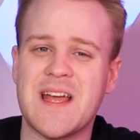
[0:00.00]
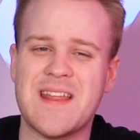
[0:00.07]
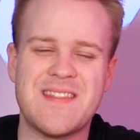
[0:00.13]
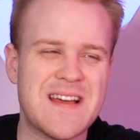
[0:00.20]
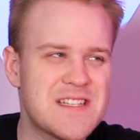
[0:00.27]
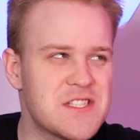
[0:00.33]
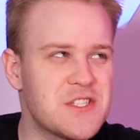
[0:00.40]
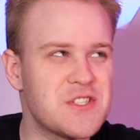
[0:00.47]
and
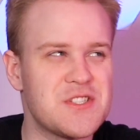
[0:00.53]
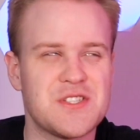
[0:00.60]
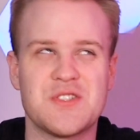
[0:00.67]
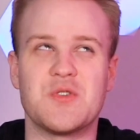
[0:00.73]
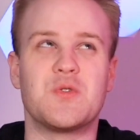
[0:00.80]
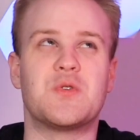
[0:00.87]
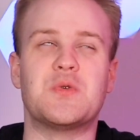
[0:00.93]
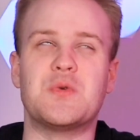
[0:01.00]
that's just
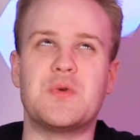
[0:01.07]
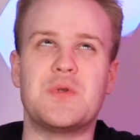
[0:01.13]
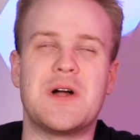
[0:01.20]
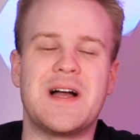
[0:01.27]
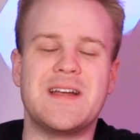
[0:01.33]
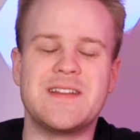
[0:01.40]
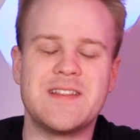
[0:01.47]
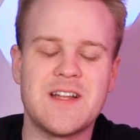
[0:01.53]
so cool.
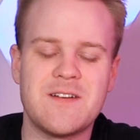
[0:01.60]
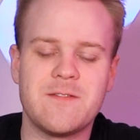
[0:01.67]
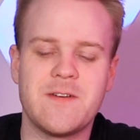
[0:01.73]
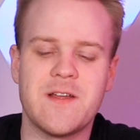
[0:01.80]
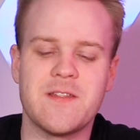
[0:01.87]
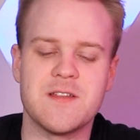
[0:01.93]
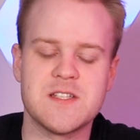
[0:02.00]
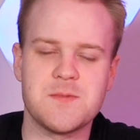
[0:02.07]
I love
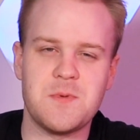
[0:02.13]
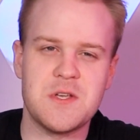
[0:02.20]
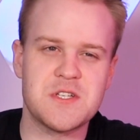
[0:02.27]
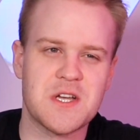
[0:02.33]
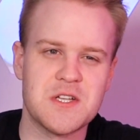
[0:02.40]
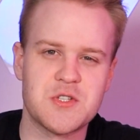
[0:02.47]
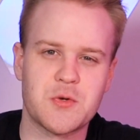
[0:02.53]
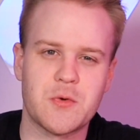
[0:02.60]
the speech
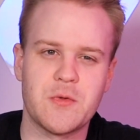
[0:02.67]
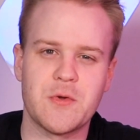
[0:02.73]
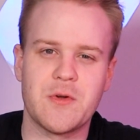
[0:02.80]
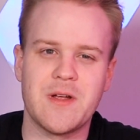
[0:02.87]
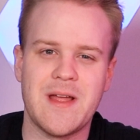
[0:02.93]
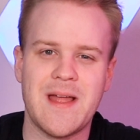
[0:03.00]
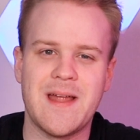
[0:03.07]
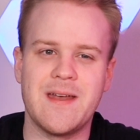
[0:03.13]
controller,
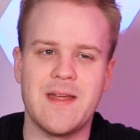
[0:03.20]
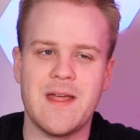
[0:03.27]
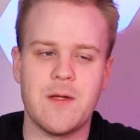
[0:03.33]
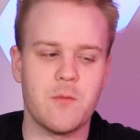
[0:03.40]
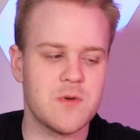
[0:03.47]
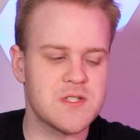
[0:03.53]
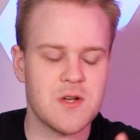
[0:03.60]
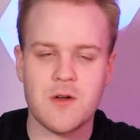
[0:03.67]
and it
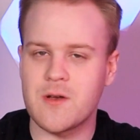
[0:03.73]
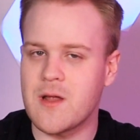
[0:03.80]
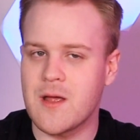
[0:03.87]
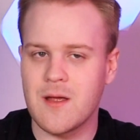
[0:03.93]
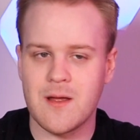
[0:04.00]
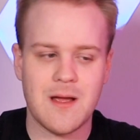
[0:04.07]
was on,